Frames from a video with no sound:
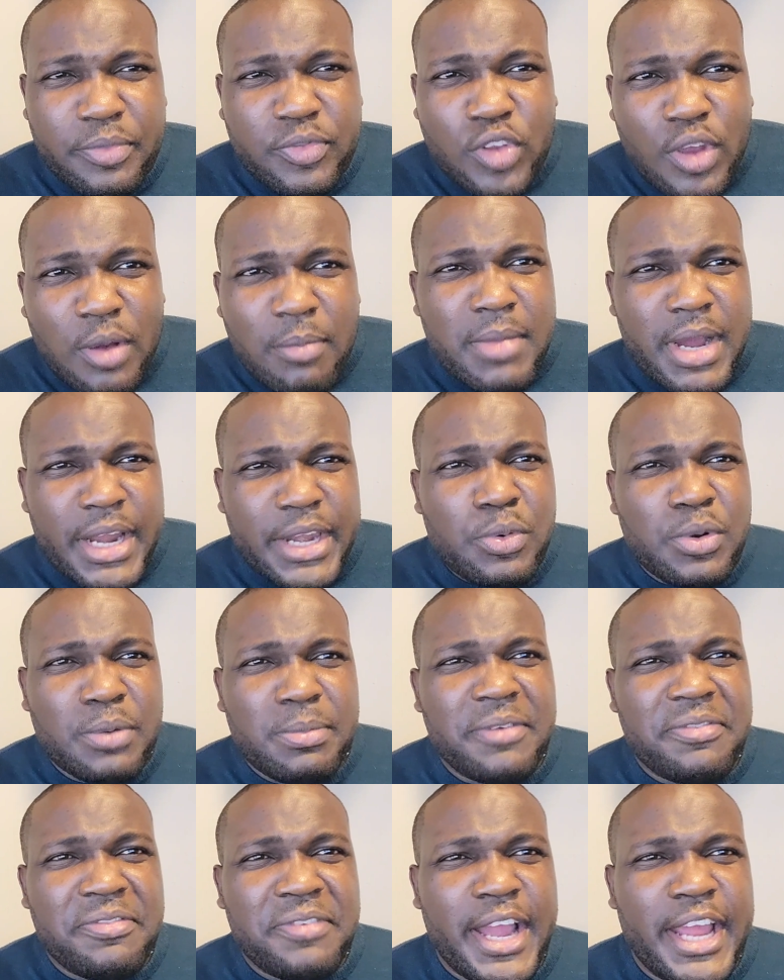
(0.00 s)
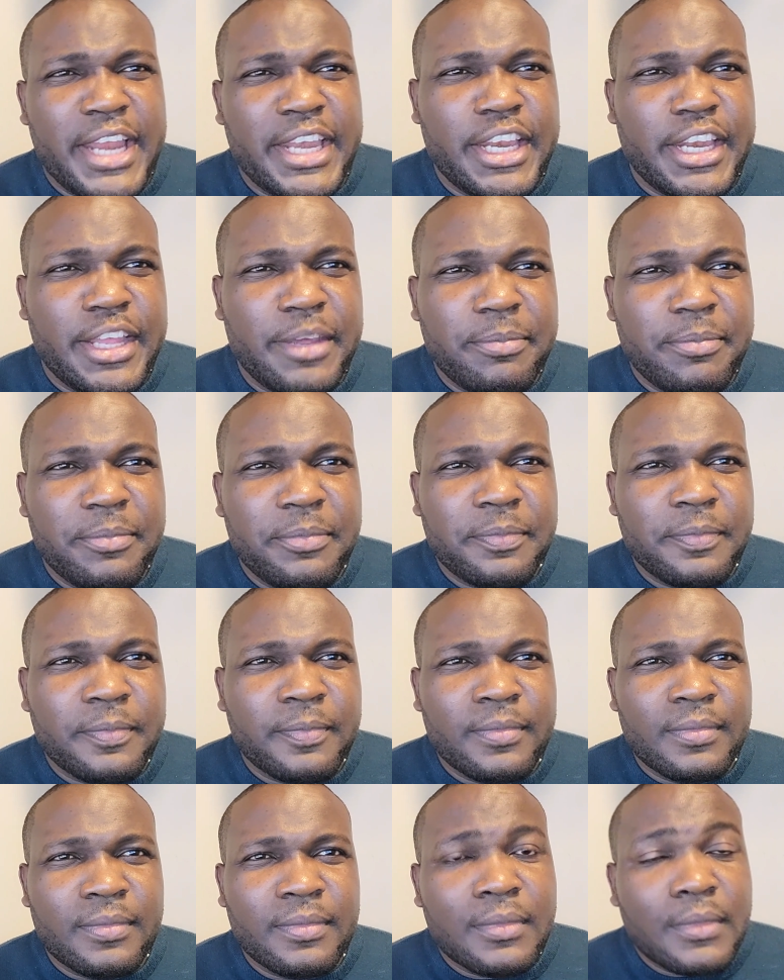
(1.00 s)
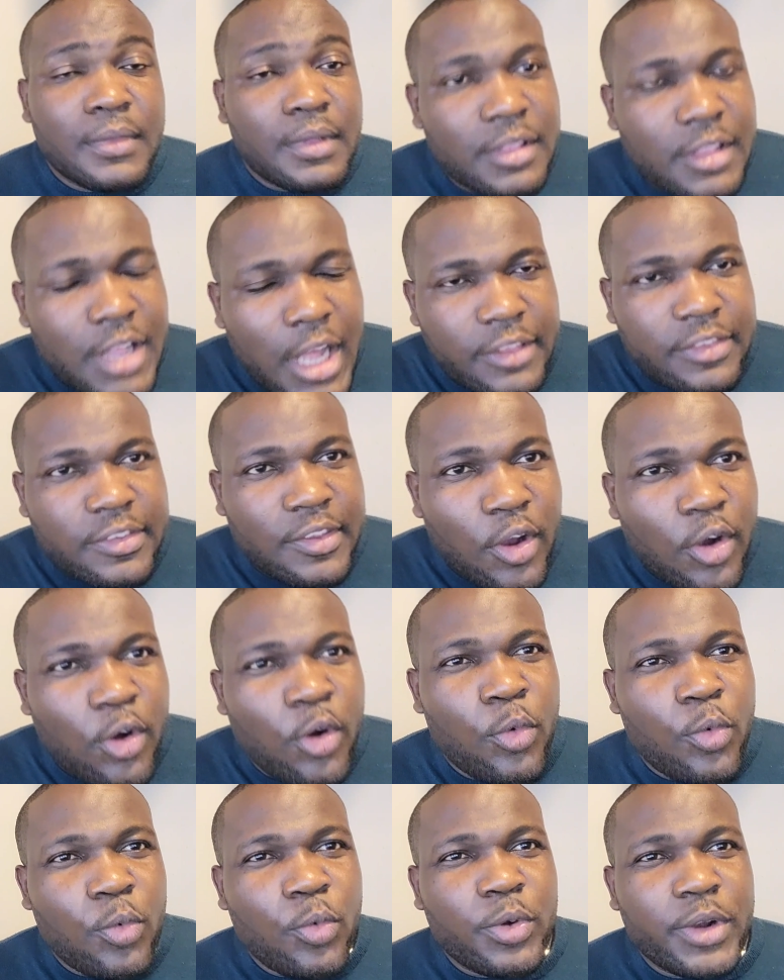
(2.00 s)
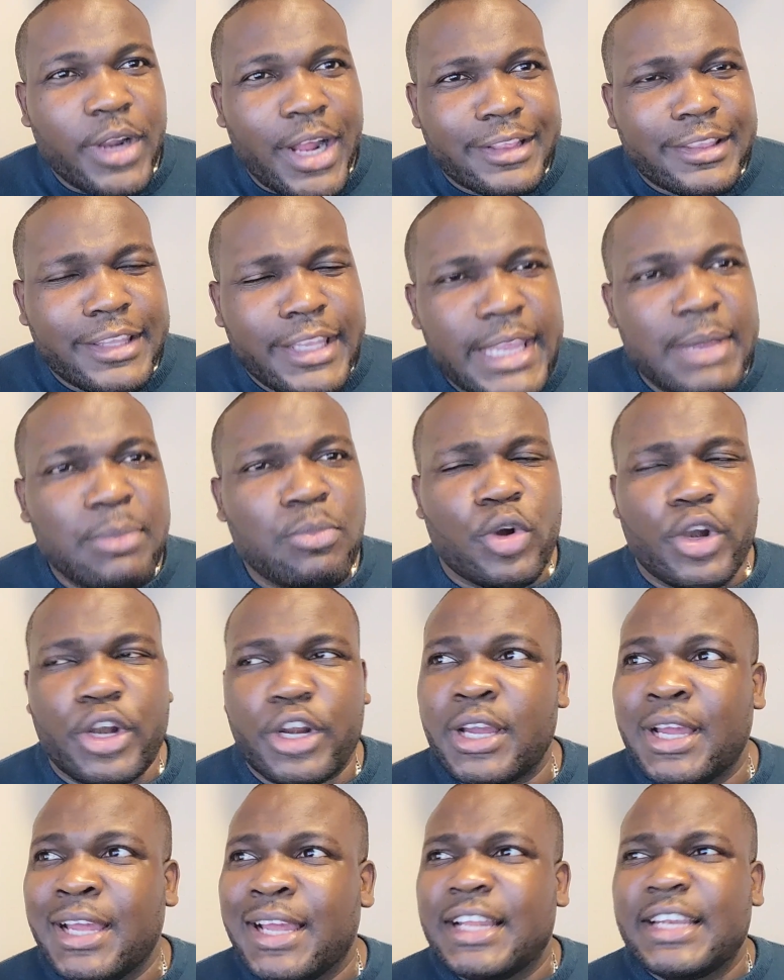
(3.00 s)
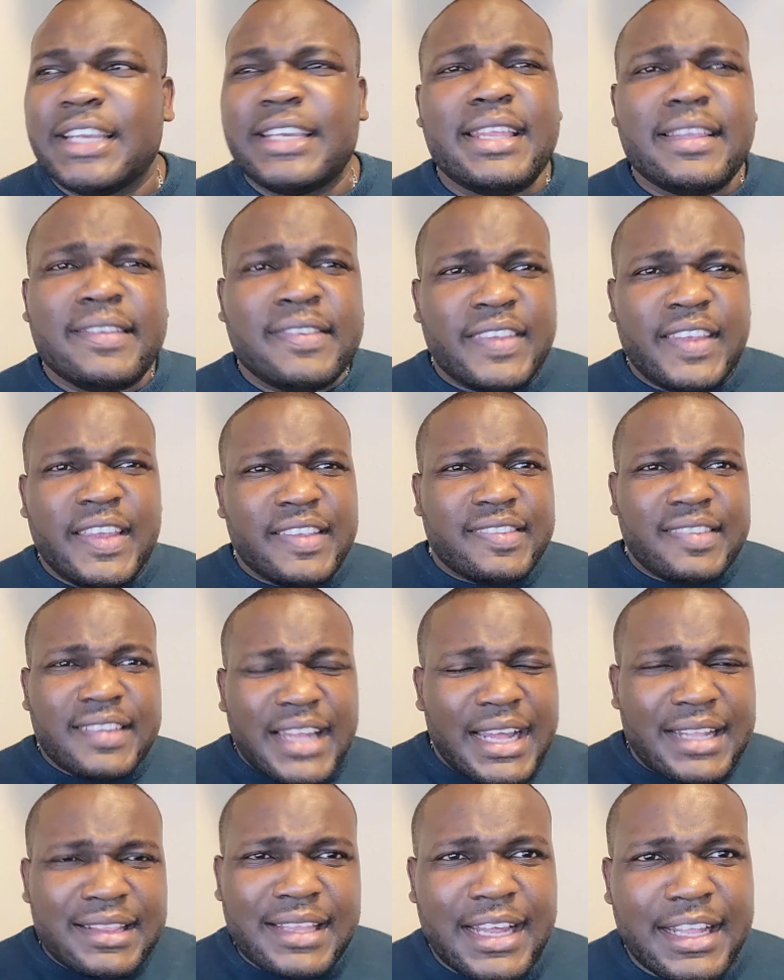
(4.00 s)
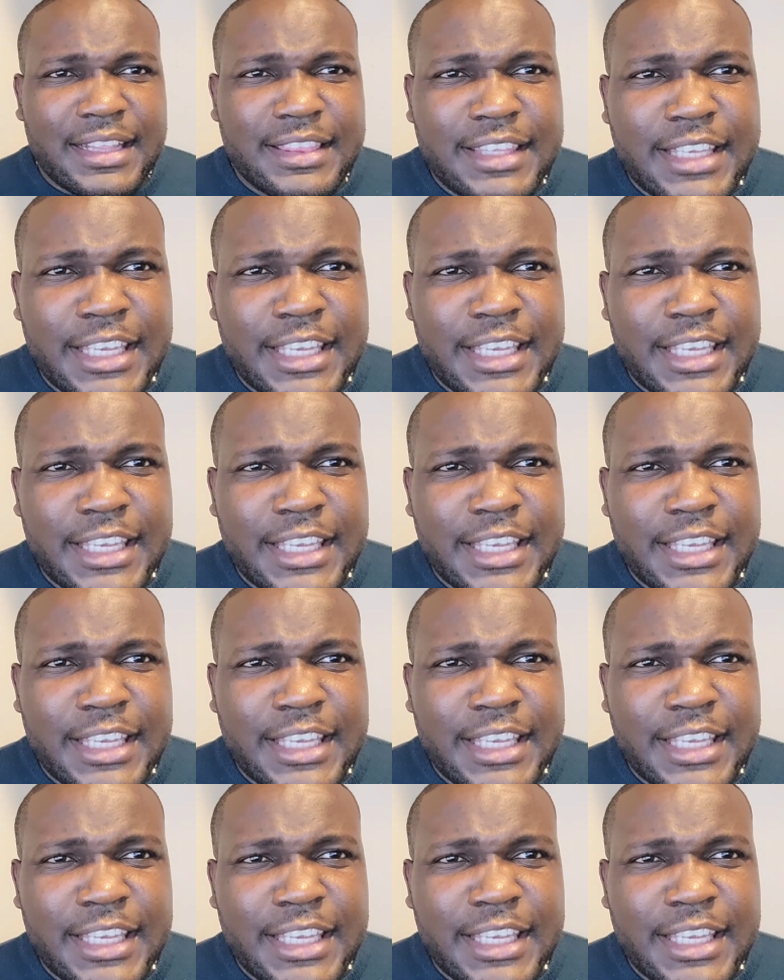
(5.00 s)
Somebody would be finding him. That's how a teamwork. This is not a